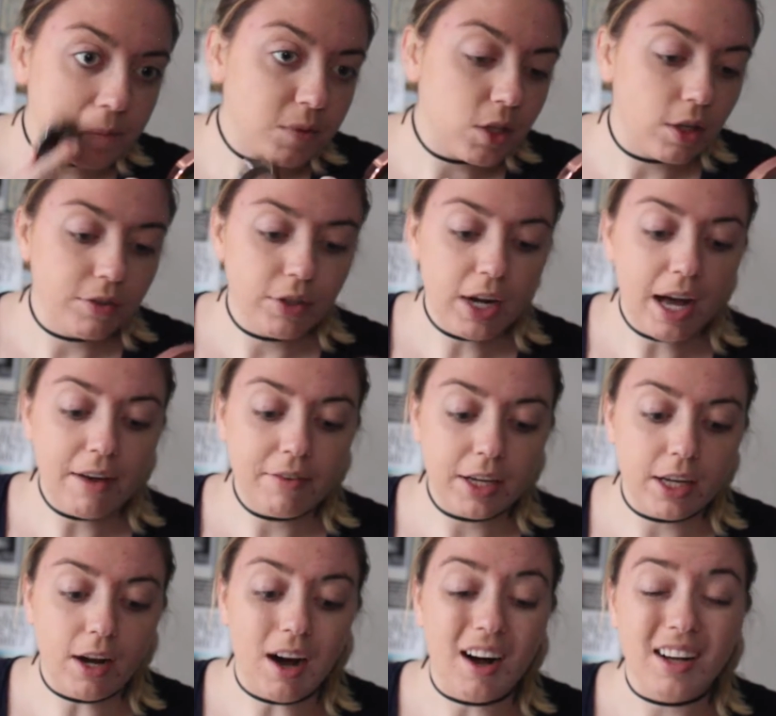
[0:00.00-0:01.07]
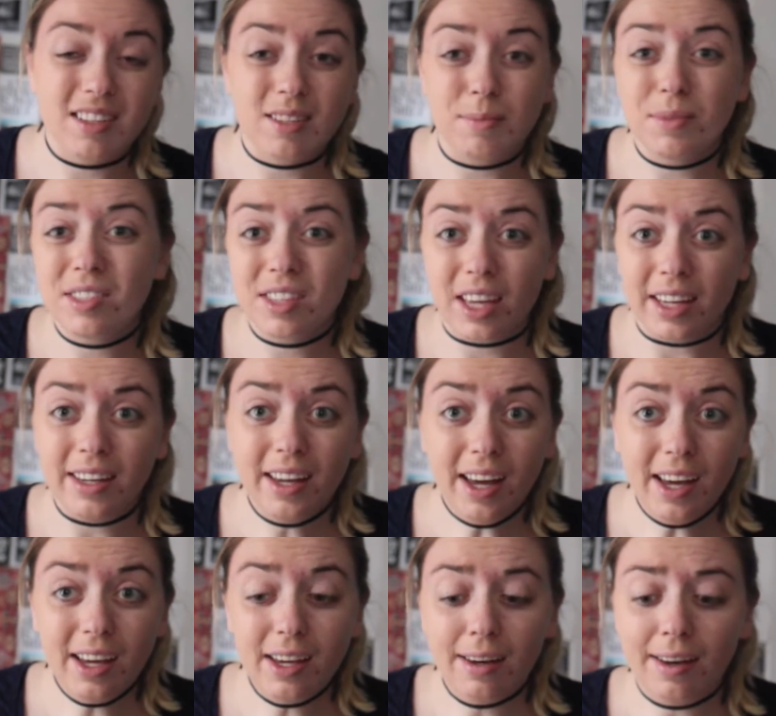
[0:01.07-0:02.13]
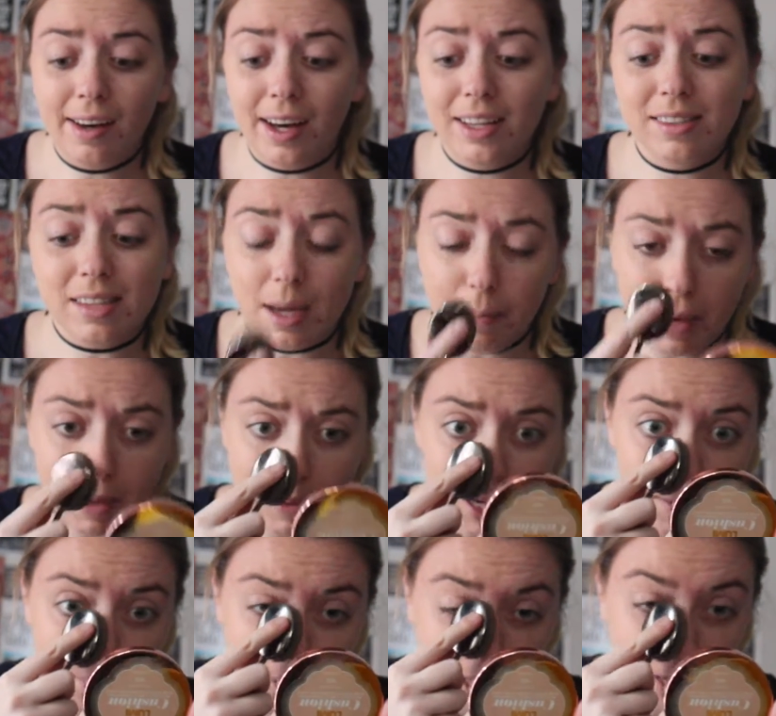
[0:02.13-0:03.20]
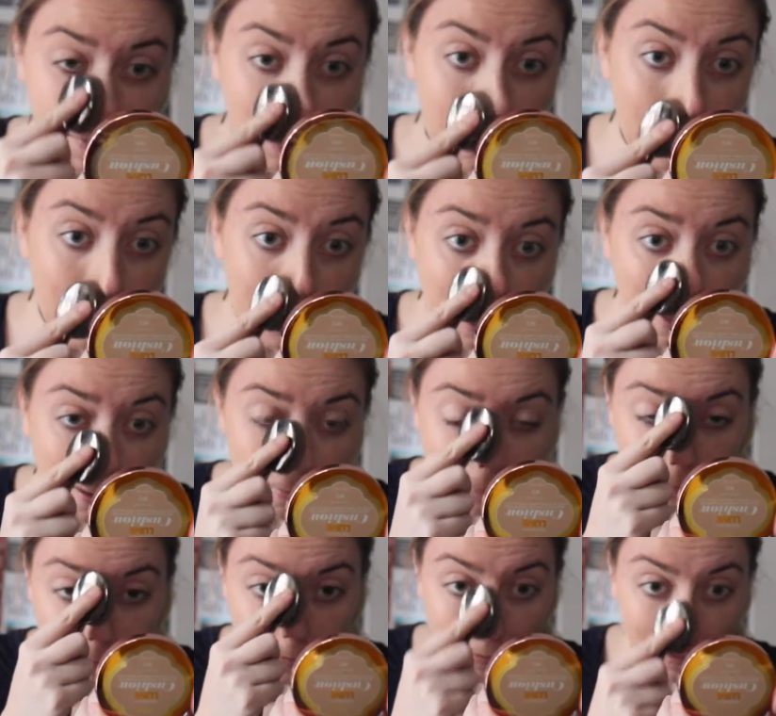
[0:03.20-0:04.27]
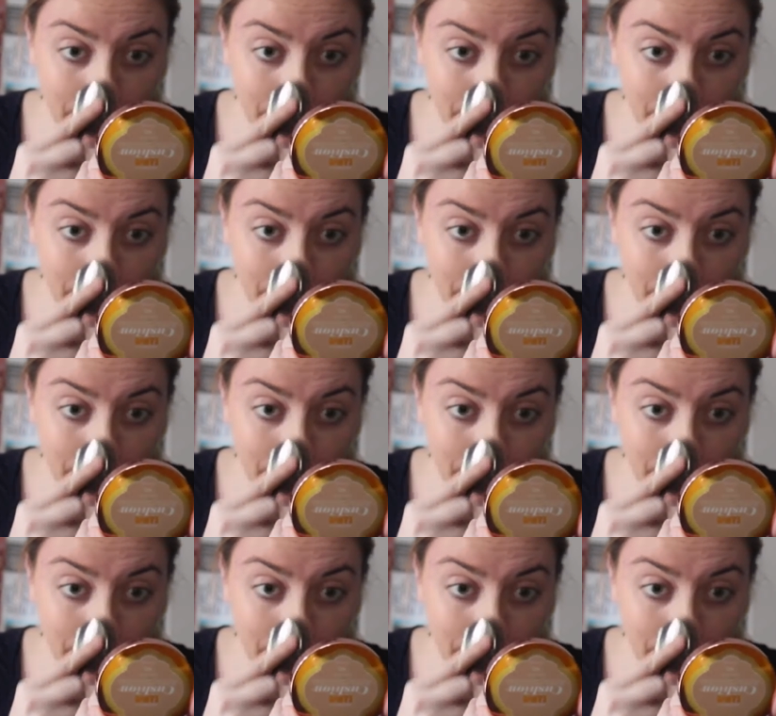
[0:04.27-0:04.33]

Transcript: So if you're having an awesome skin day, I'd say maybe, but right now